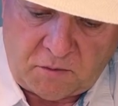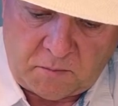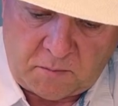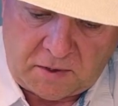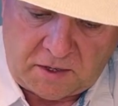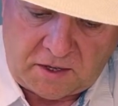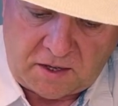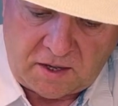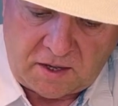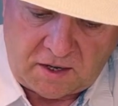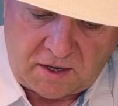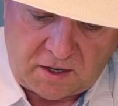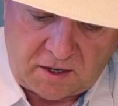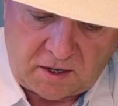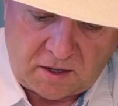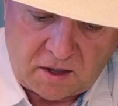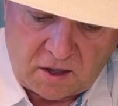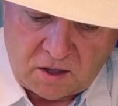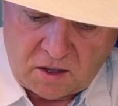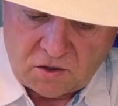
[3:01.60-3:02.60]
beginning.
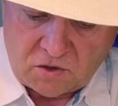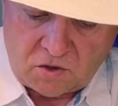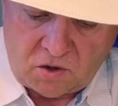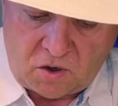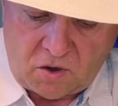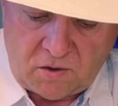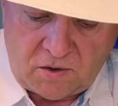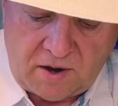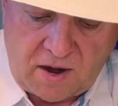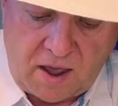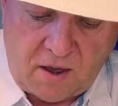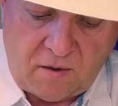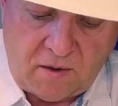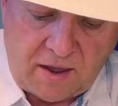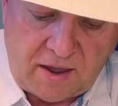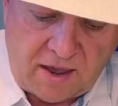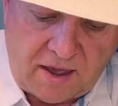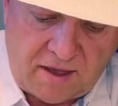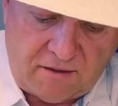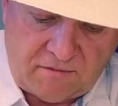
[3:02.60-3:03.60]
So now I
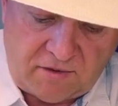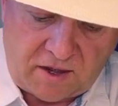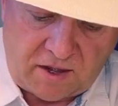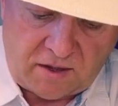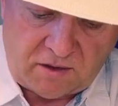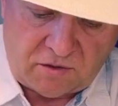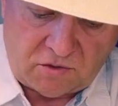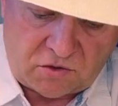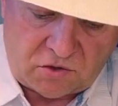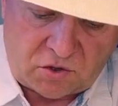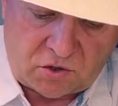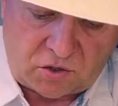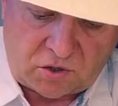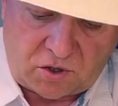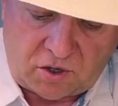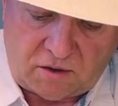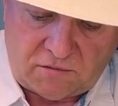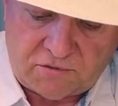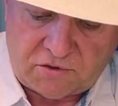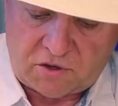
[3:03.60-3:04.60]
have a
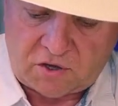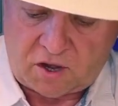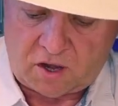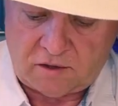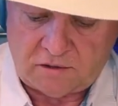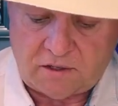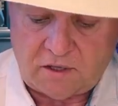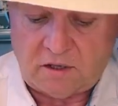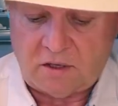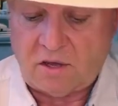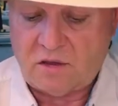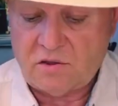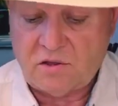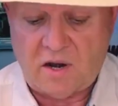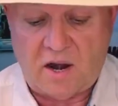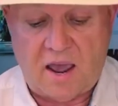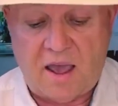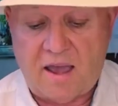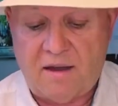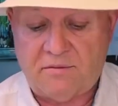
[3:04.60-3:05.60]
circle of salt. It
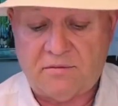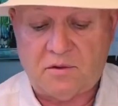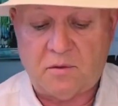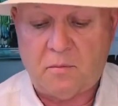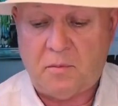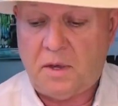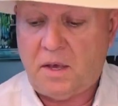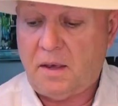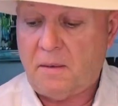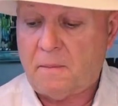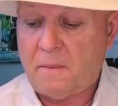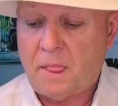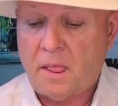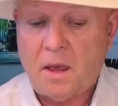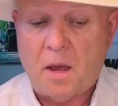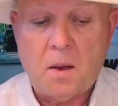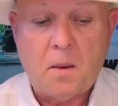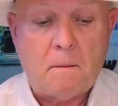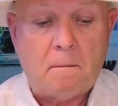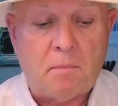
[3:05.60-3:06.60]
doesn't have to be
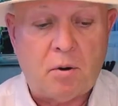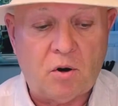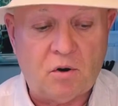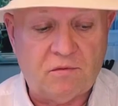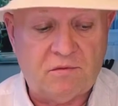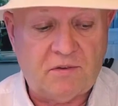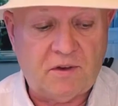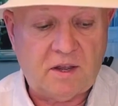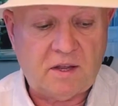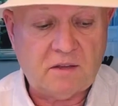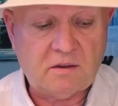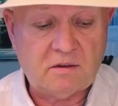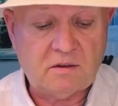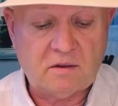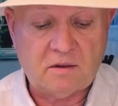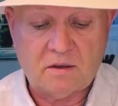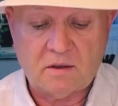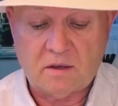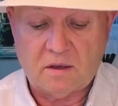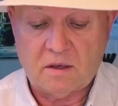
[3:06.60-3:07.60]
perfect.
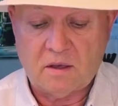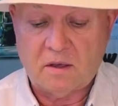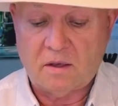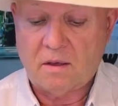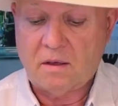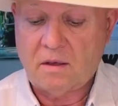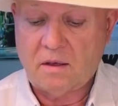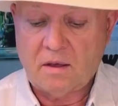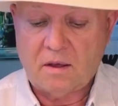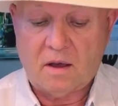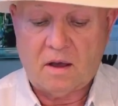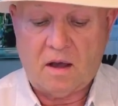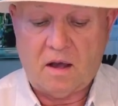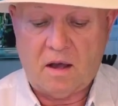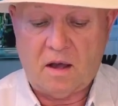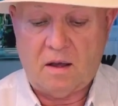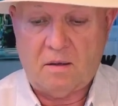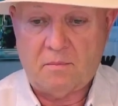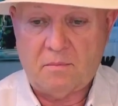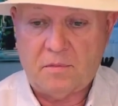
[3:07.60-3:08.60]

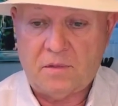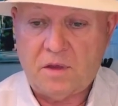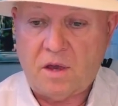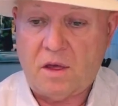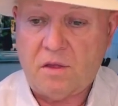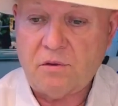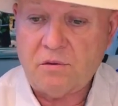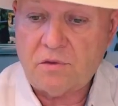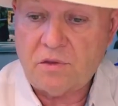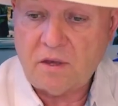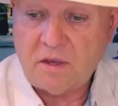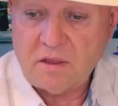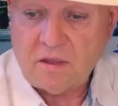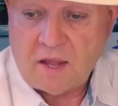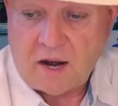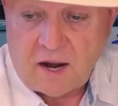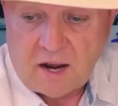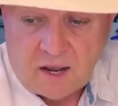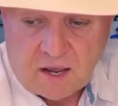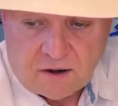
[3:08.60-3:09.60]
The other thing
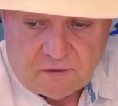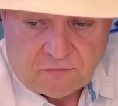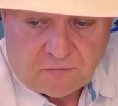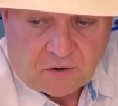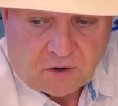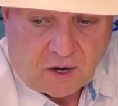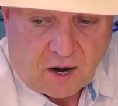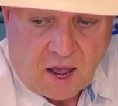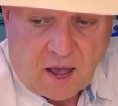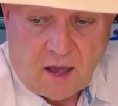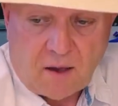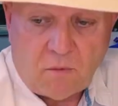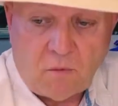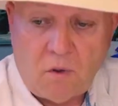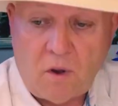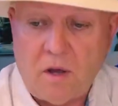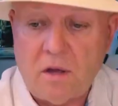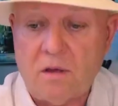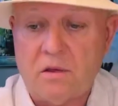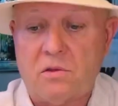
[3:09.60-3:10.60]
that I had forgot
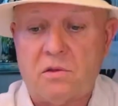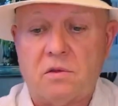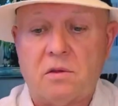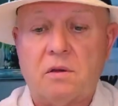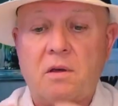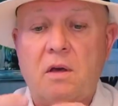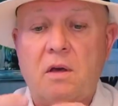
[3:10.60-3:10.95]
was